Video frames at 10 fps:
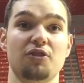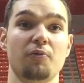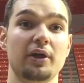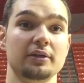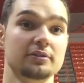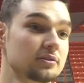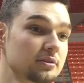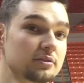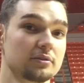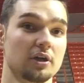a threat
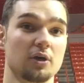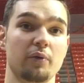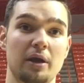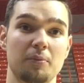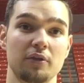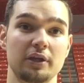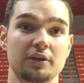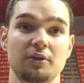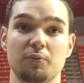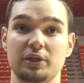when I'm on
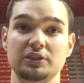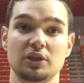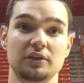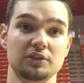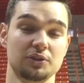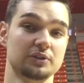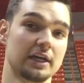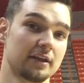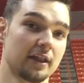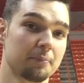there and when he's on there. So it's
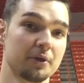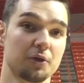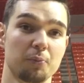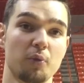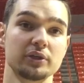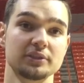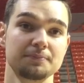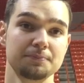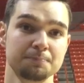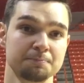kind of like pick your poison.